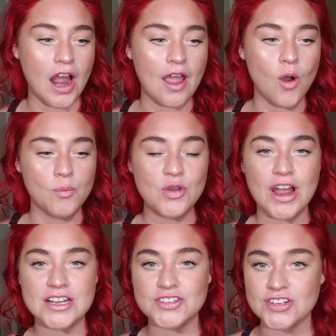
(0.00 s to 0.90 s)
I hope you
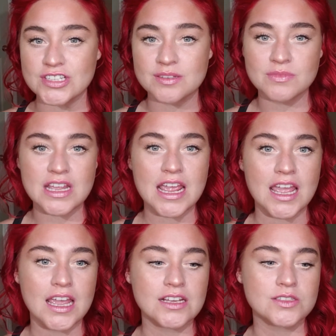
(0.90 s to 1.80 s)
guys learned some
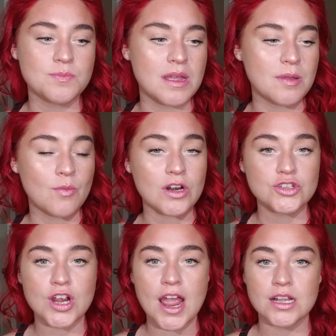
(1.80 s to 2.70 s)
things, maybe want
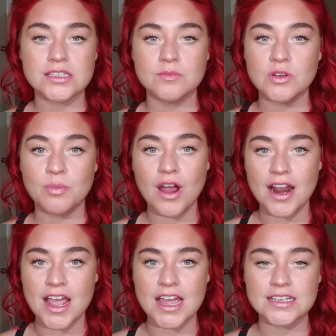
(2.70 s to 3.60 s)
to try out some new
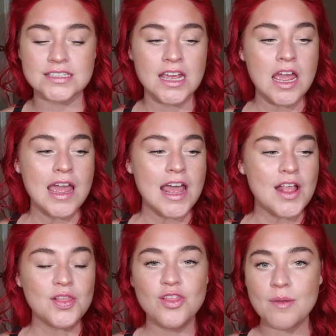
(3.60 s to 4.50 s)
products.
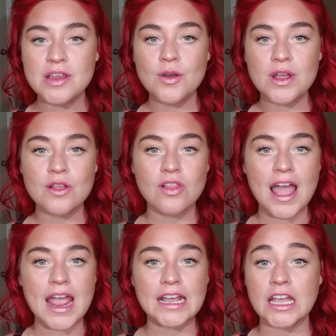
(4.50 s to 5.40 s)
Let me know what you
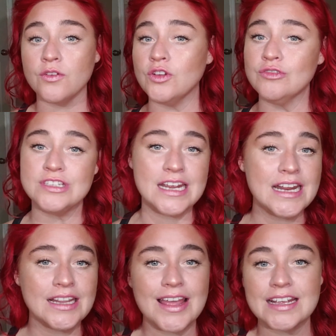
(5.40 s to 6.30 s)
like. If you
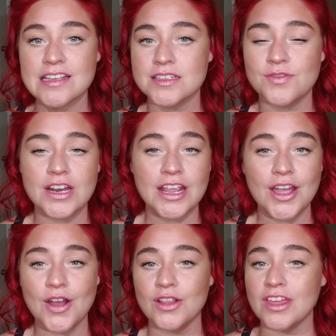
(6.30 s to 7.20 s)
didn't like this
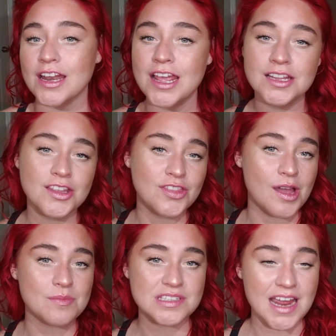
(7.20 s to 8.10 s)
video, then hit the
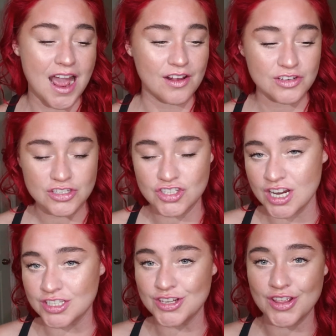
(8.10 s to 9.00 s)
thumbs down
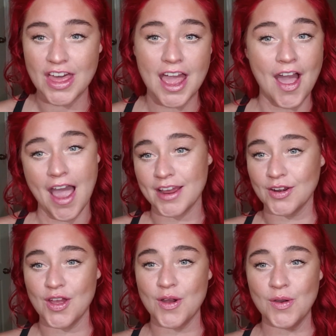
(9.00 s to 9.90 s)
just so that I
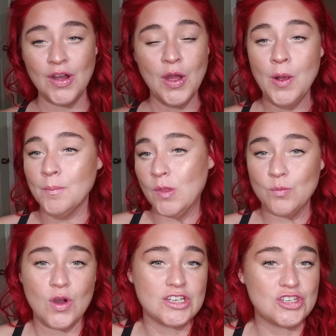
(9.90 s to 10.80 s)
know
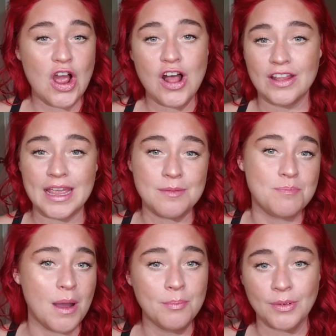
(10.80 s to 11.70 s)
what y'all ain't
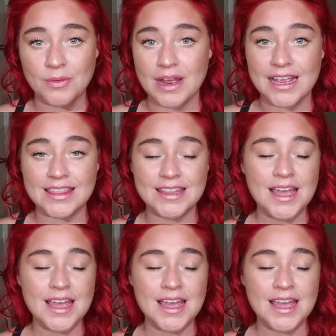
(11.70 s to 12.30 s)
bumping with.